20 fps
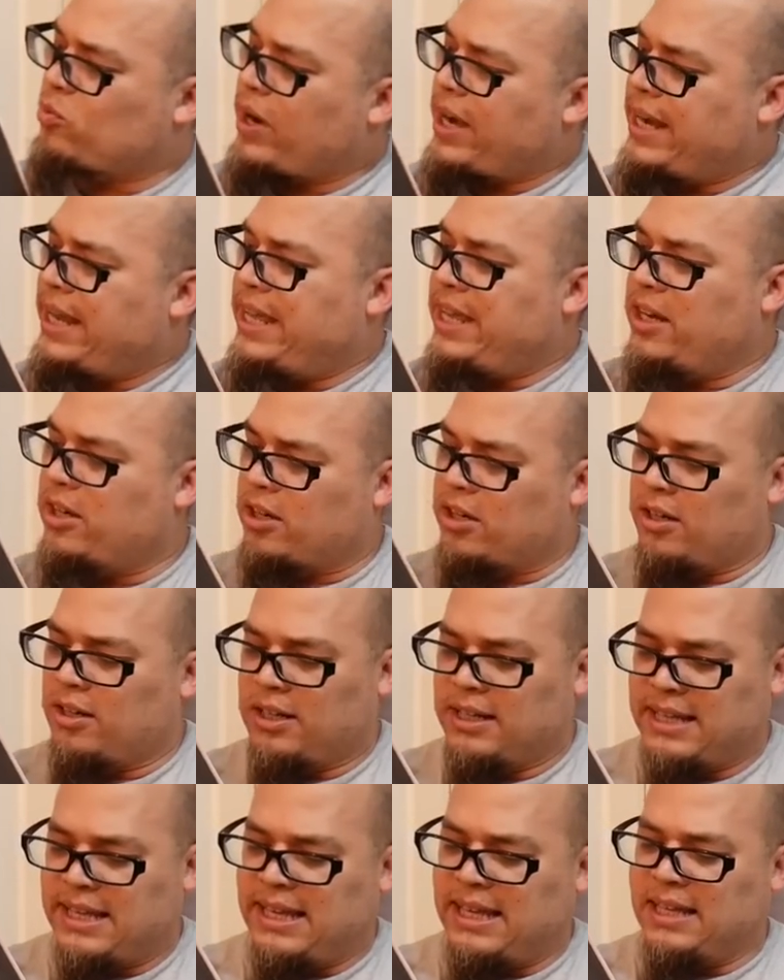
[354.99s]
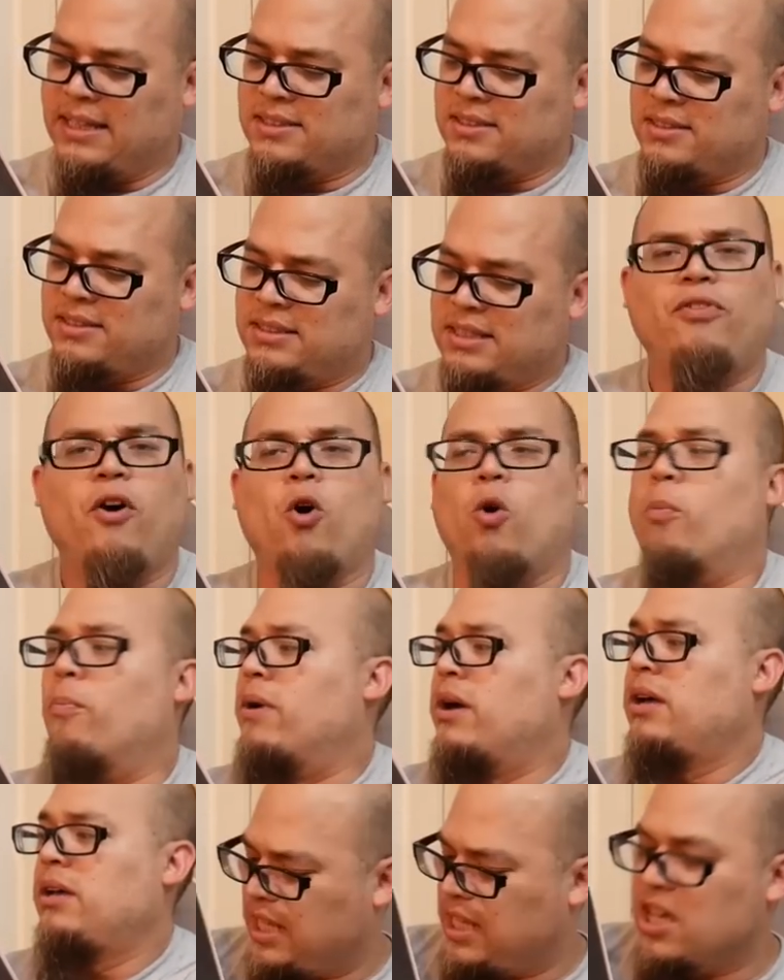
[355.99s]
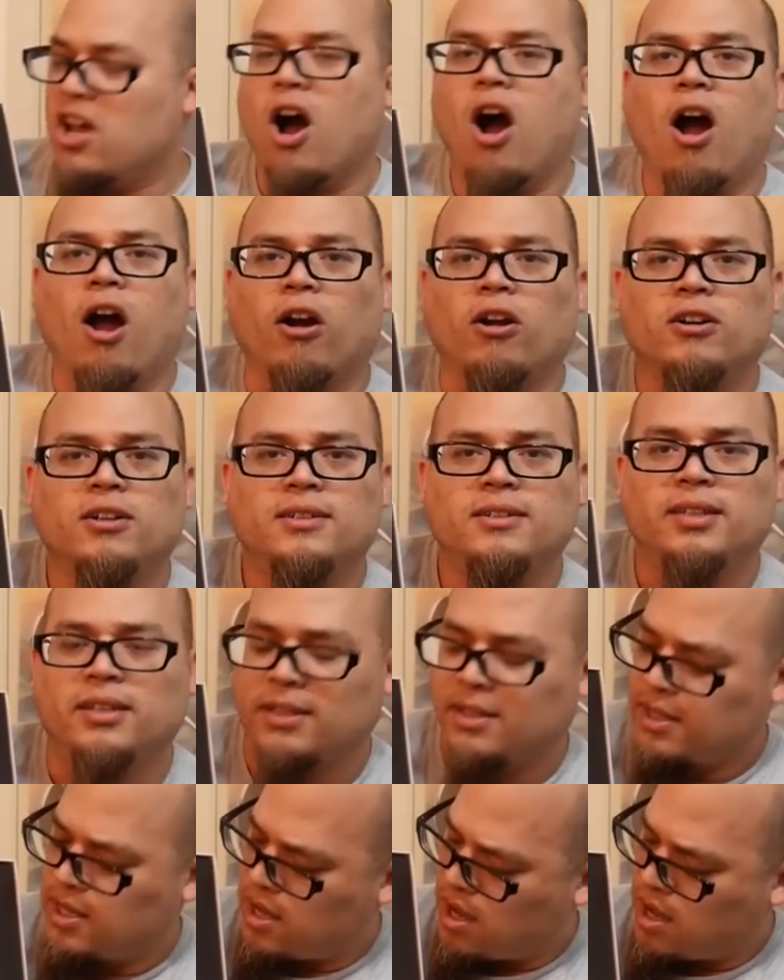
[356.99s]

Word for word: right here is foam. The art